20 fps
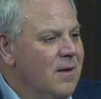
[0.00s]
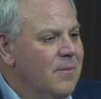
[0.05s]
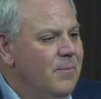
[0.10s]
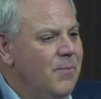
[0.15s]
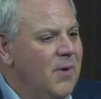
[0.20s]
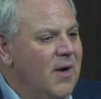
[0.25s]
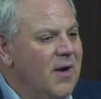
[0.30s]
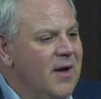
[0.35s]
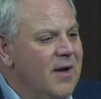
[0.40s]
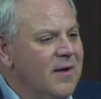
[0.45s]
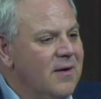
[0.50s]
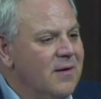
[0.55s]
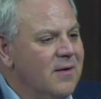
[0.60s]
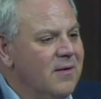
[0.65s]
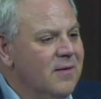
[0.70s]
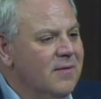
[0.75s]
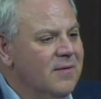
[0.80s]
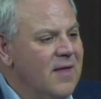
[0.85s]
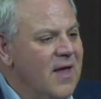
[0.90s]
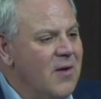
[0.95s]

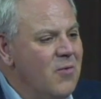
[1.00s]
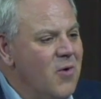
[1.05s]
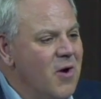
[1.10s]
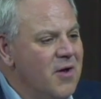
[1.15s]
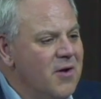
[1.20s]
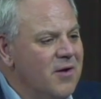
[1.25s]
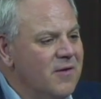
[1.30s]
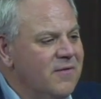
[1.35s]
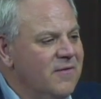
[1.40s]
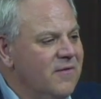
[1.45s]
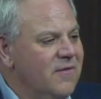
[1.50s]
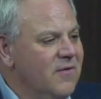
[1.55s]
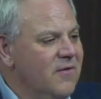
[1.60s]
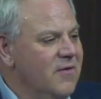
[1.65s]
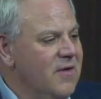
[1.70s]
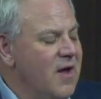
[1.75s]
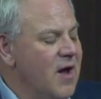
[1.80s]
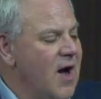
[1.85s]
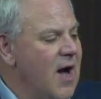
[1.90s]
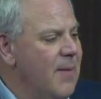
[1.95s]
but they wanted to do
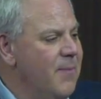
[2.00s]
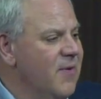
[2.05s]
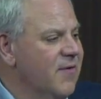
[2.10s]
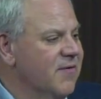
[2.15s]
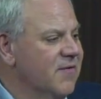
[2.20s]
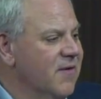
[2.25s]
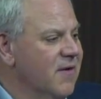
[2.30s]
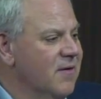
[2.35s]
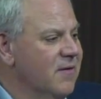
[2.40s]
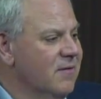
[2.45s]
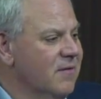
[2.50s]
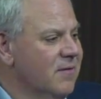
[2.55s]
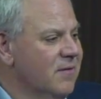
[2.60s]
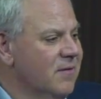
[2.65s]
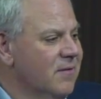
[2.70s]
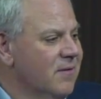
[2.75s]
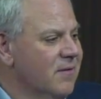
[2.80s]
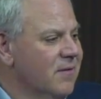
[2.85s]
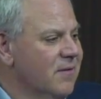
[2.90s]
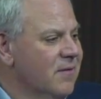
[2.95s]
the opposite
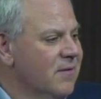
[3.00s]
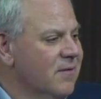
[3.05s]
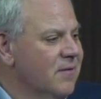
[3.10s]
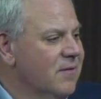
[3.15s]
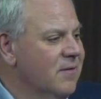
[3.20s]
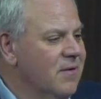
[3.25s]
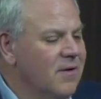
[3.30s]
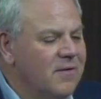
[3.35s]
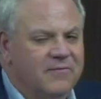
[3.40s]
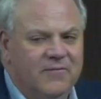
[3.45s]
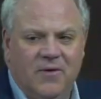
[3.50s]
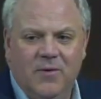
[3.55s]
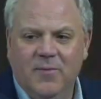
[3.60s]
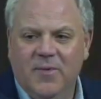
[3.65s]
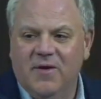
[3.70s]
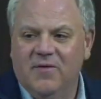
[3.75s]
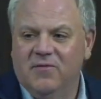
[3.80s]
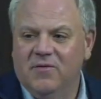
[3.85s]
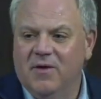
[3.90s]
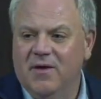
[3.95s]

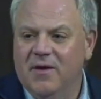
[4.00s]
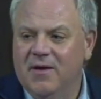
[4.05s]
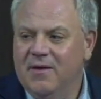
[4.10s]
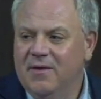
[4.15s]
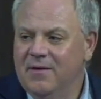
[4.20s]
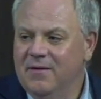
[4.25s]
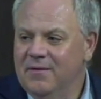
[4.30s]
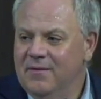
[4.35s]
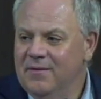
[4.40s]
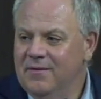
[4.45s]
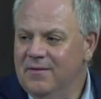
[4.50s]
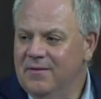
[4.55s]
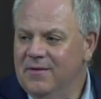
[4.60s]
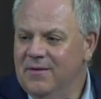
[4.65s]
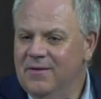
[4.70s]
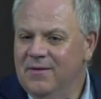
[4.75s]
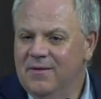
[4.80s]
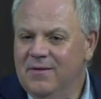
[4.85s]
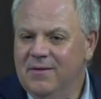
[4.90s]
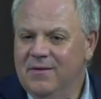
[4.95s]
affirmatively,
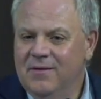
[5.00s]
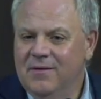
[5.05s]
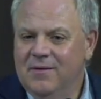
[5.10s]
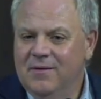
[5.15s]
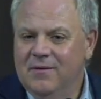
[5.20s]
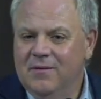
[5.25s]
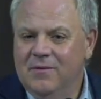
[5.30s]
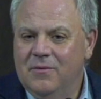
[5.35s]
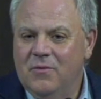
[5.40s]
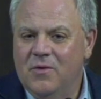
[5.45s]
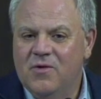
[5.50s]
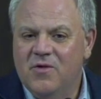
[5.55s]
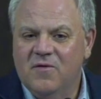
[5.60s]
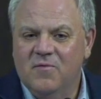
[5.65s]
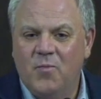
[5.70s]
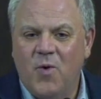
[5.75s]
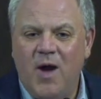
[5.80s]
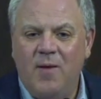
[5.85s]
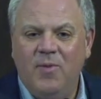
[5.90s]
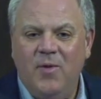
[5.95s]
which is
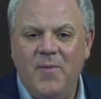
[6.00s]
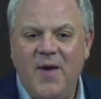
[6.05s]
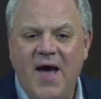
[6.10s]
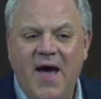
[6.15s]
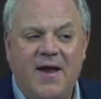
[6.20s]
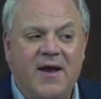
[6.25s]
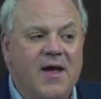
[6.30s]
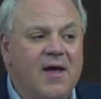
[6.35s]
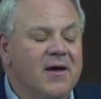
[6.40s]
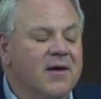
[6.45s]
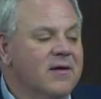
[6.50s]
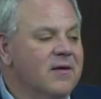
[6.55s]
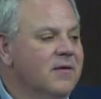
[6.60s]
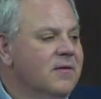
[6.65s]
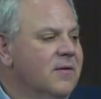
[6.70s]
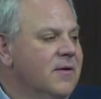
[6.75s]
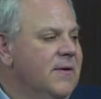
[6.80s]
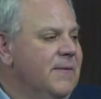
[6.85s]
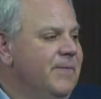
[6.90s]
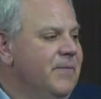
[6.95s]
problematic.
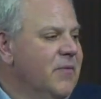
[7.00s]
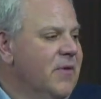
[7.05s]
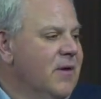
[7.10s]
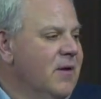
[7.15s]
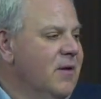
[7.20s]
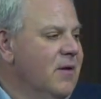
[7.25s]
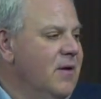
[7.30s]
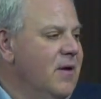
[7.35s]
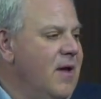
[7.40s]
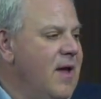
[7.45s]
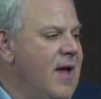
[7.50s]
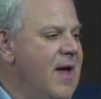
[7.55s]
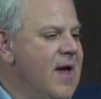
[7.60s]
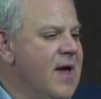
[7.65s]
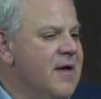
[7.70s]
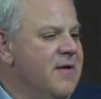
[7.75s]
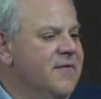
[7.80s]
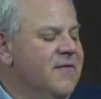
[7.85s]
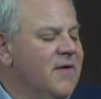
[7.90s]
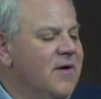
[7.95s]

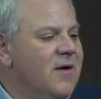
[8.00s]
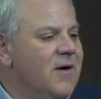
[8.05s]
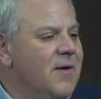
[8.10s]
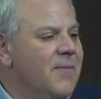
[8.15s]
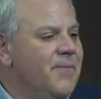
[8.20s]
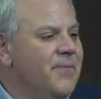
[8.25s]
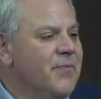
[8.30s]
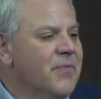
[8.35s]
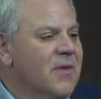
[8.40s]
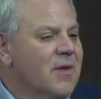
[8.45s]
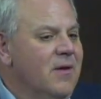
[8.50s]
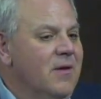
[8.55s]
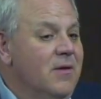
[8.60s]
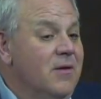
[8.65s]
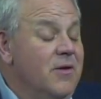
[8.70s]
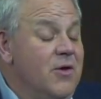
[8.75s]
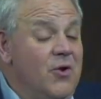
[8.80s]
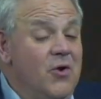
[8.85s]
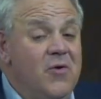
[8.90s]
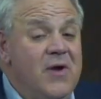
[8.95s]
And
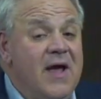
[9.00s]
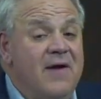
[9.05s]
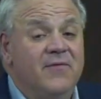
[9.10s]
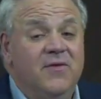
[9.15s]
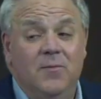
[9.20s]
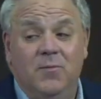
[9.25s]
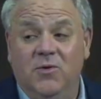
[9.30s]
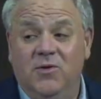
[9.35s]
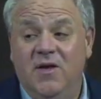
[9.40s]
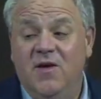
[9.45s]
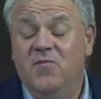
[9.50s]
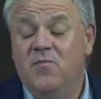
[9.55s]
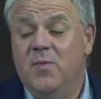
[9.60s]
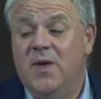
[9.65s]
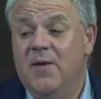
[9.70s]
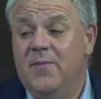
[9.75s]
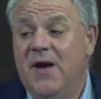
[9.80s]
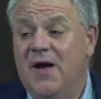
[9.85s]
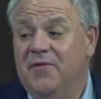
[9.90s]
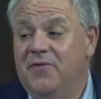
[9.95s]
you don't have to believe
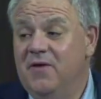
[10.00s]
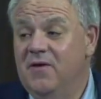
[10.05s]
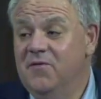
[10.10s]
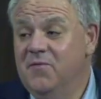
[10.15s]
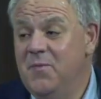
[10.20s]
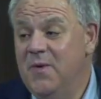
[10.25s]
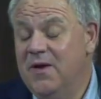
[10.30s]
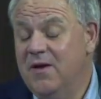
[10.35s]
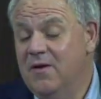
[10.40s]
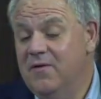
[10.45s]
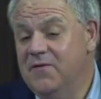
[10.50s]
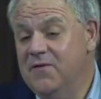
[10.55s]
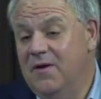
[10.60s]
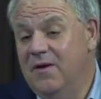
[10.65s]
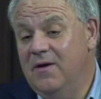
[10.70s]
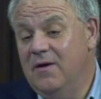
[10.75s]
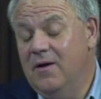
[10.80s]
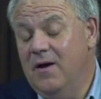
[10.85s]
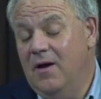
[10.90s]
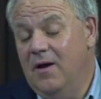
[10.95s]
me about this because
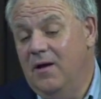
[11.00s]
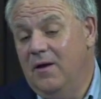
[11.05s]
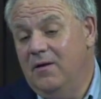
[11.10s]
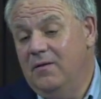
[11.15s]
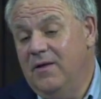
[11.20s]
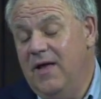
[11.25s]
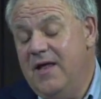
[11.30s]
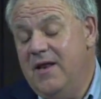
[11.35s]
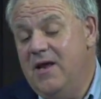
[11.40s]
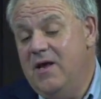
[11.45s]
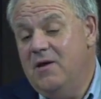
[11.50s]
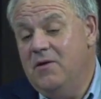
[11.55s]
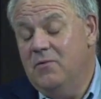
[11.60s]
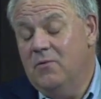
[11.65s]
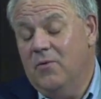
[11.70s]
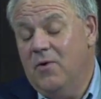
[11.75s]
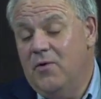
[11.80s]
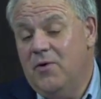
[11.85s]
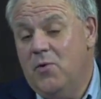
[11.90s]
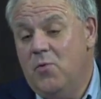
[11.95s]
a lady
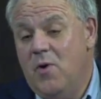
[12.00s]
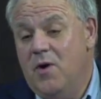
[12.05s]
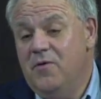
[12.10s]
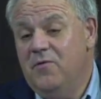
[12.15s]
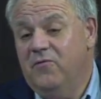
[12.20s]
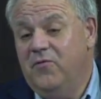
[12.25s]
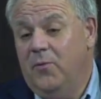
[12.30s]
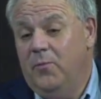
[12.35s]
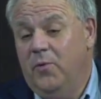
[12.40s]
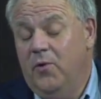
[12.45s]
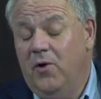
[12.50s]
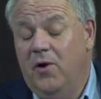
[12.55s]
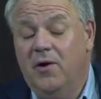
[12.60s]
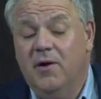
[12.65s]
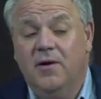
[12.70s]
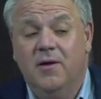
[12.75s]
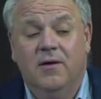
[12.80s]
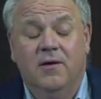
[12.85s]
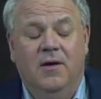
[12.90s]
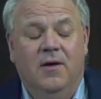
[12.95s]
wrote a wonderful
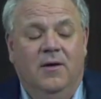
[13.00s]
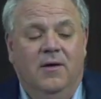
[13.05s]
book